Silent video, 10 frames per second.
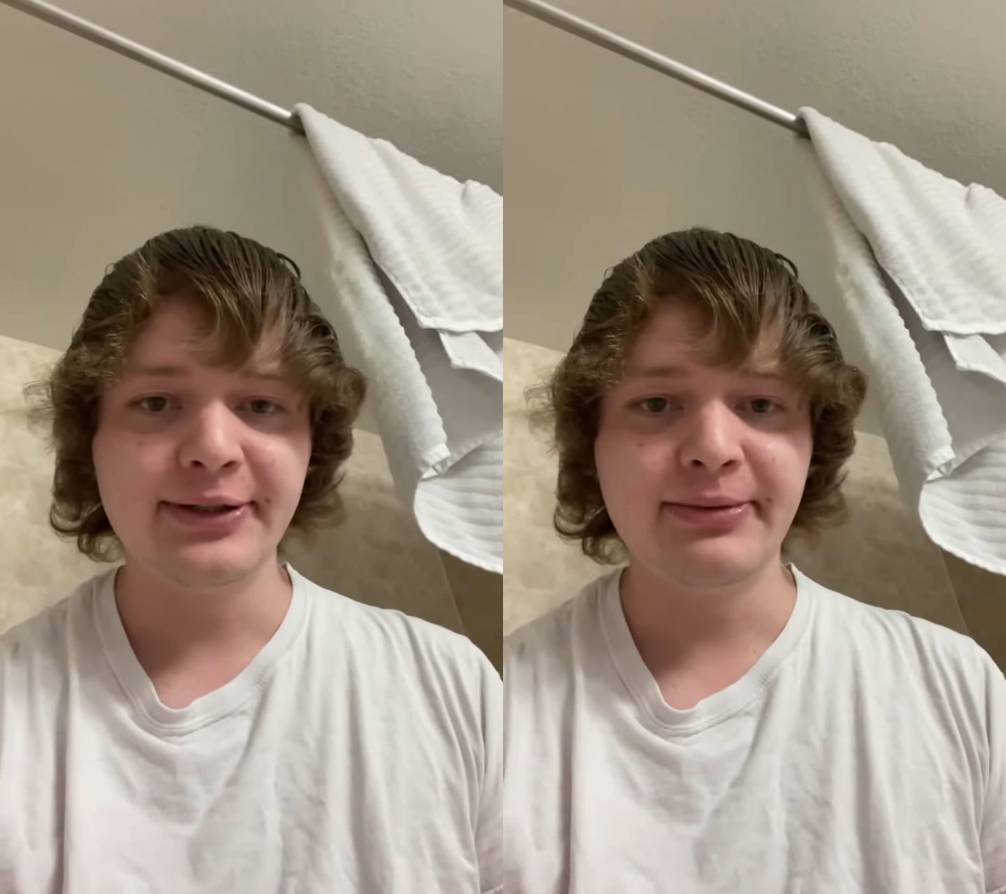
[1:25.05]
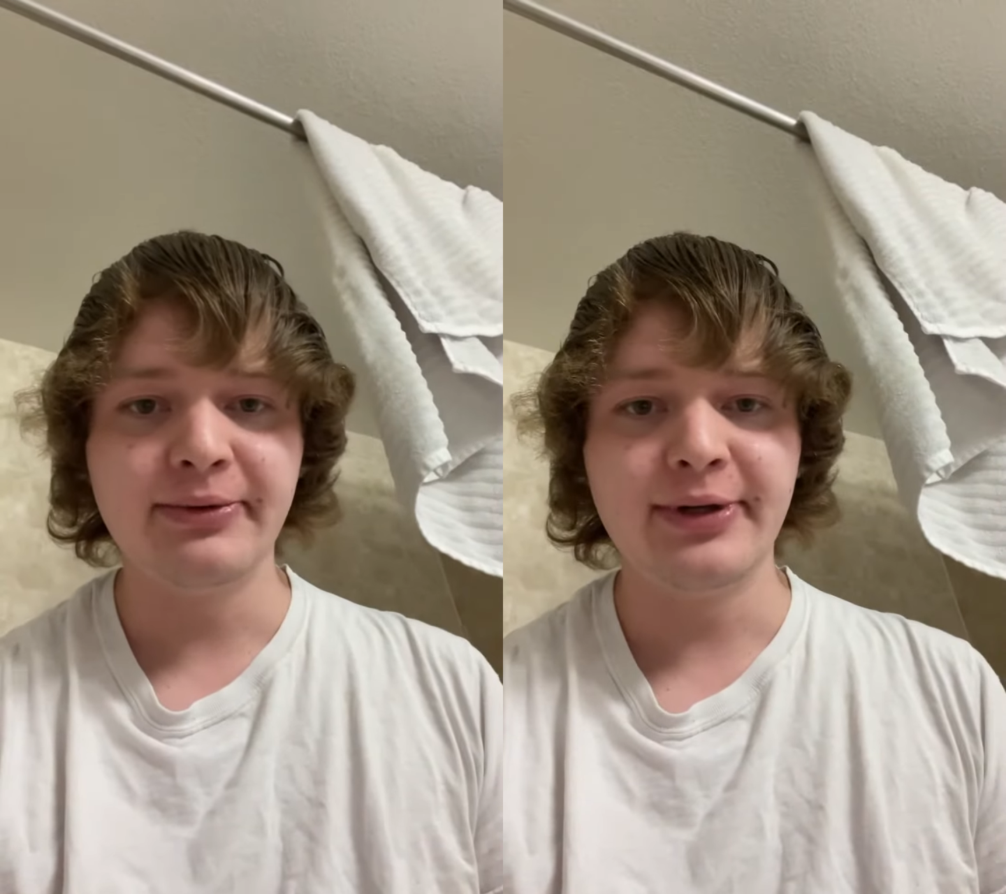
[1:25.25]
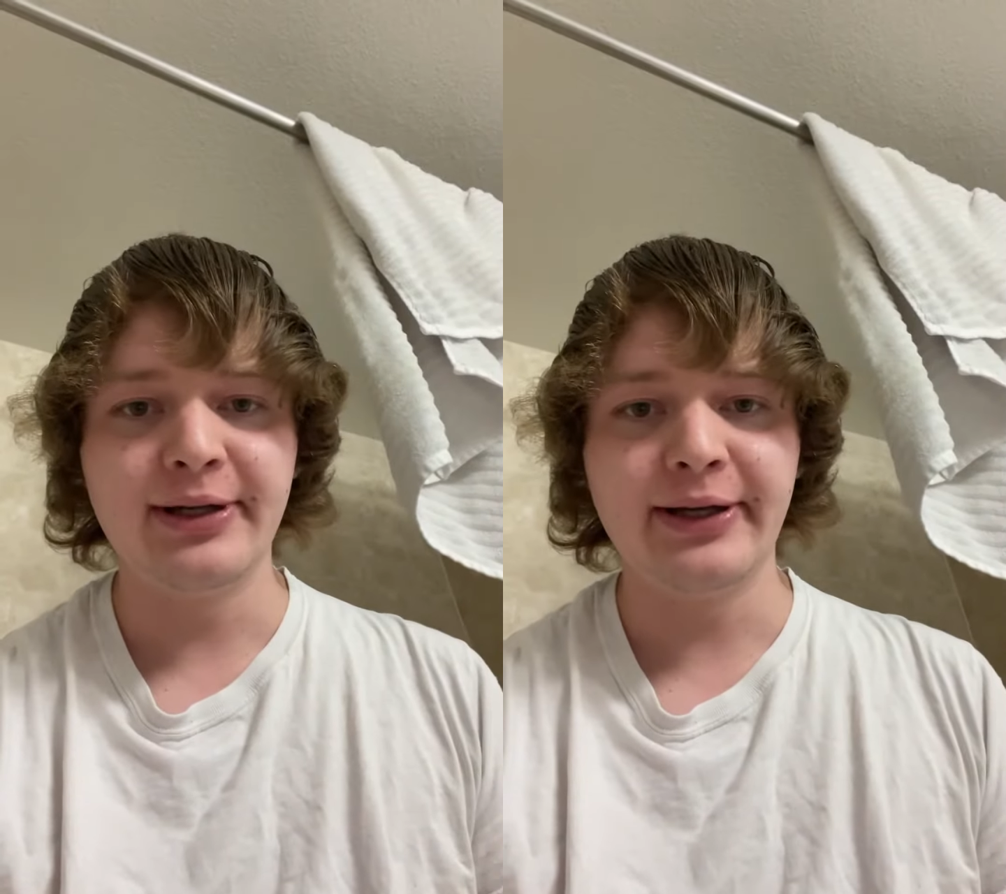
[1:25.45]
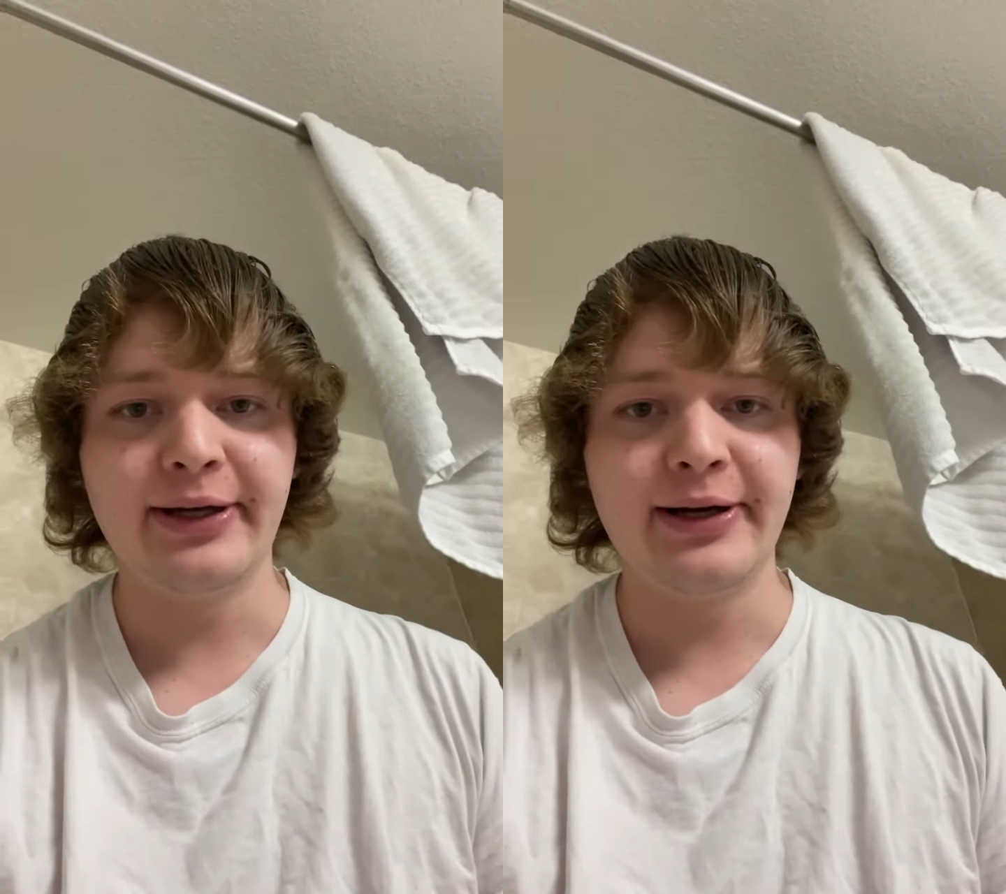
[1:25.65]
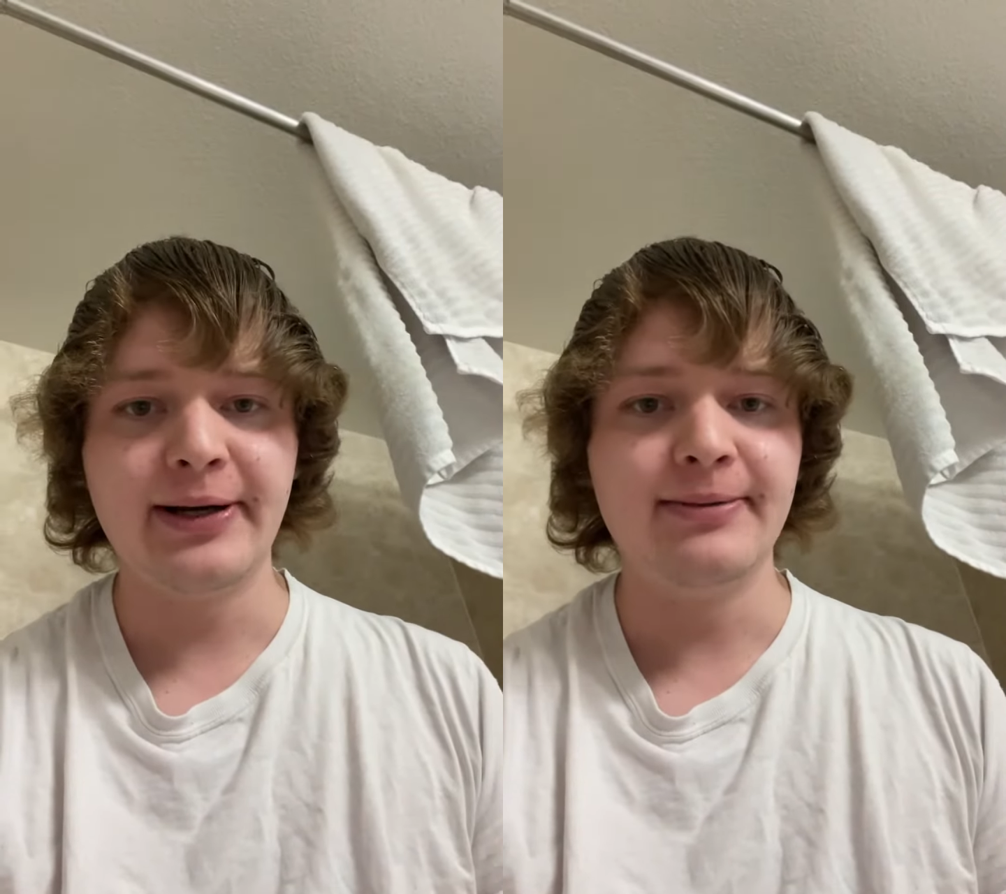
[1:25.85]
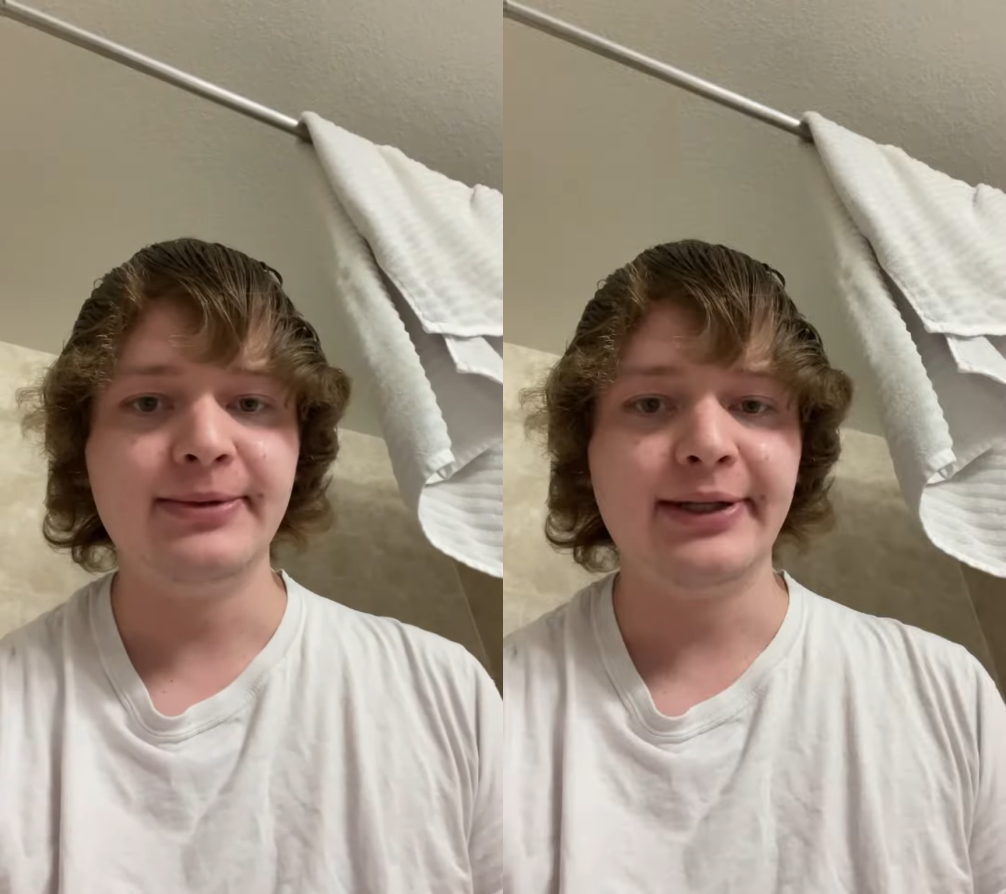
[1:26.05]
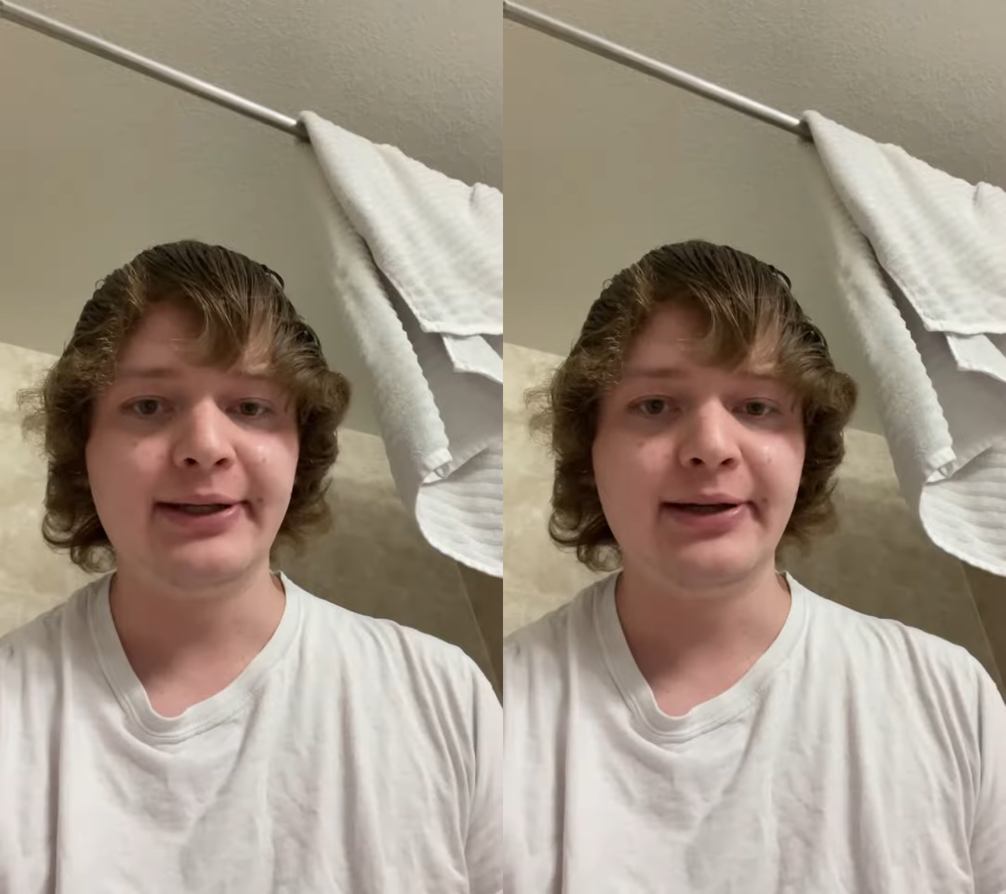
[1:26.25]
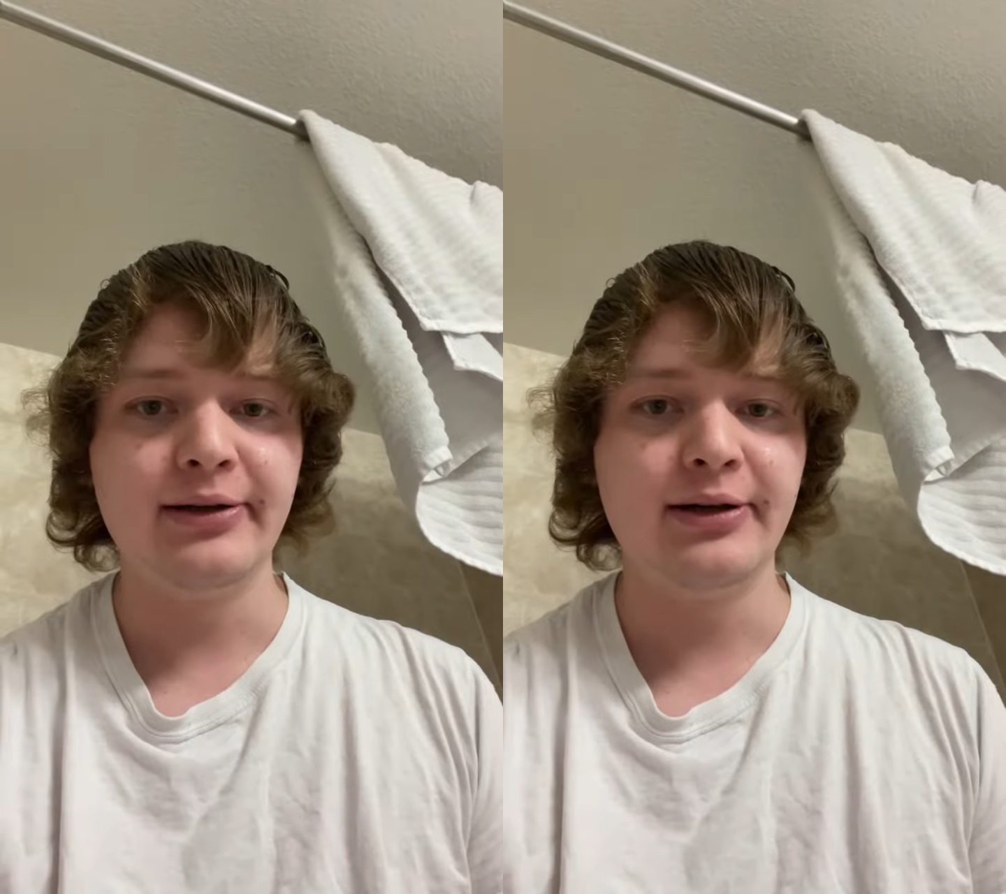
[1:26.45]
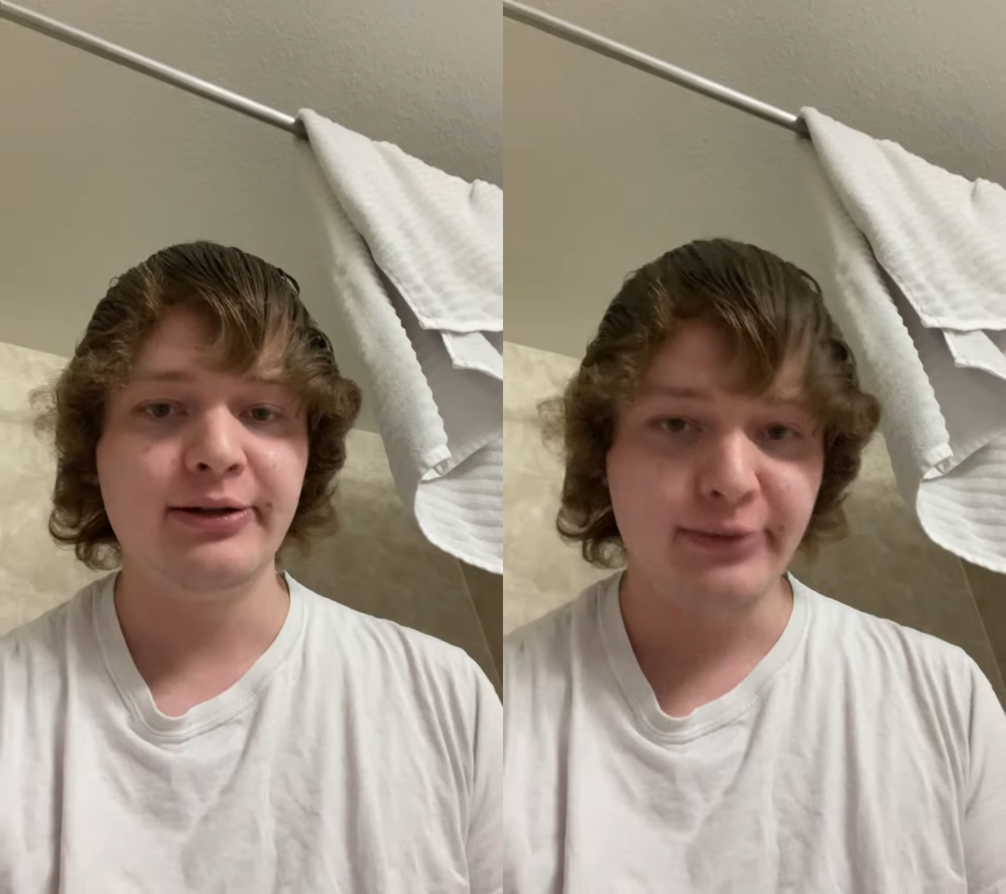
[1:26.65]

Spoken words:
but we're not like Arabs like they are.